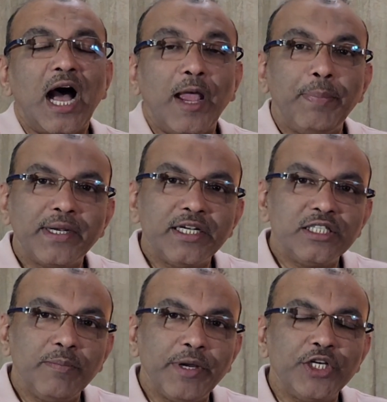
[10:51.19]

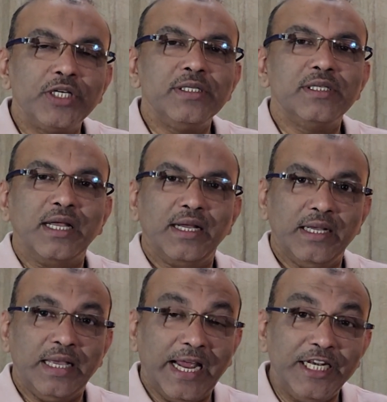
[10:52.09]
Hypertensive patients,
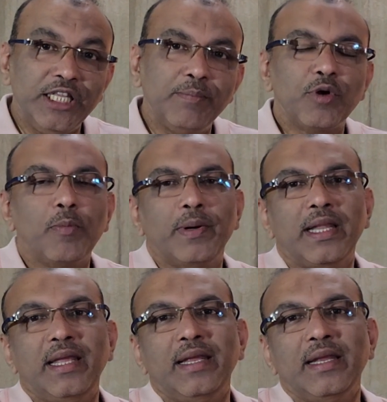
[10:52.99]
guide them
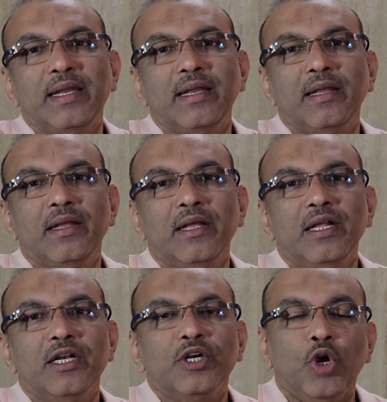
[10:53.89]
properly,
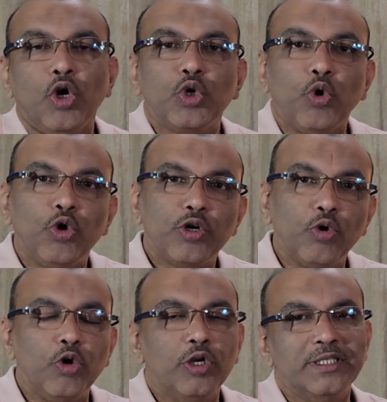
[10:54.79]
not to
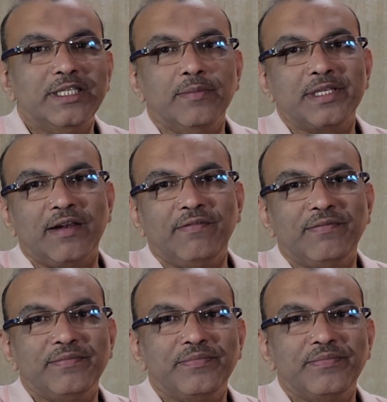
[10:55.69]
overdose themselves.